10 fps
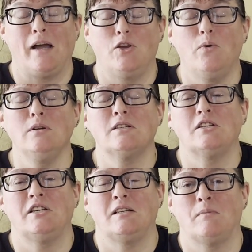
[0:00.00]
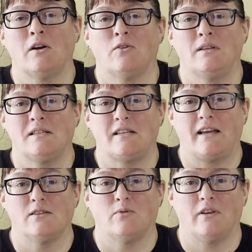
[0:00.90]
you ask a cheesemonger in the
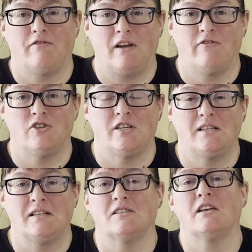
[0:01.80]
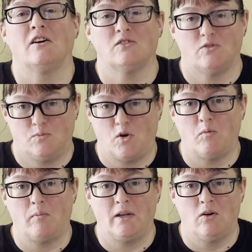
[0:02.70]
States what their favorite cheese is. The answer is
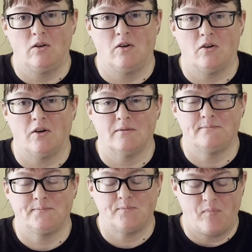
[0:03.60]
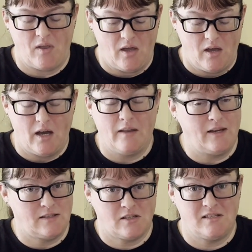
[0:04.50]
probably Holla Hocker. And
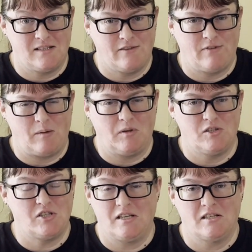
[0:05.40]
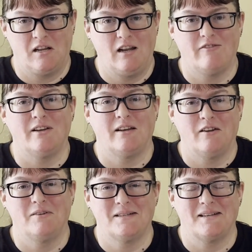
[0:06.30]
that's because it's a fabulous cheese and I love it. And
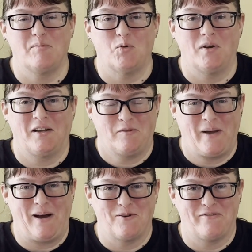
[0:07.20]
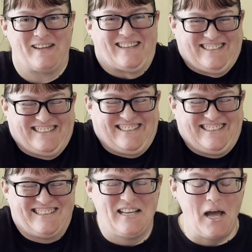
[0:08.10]
I recently bought another pound of it.
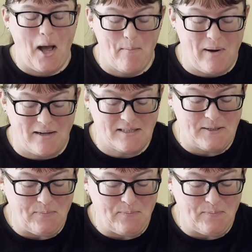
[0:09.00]
But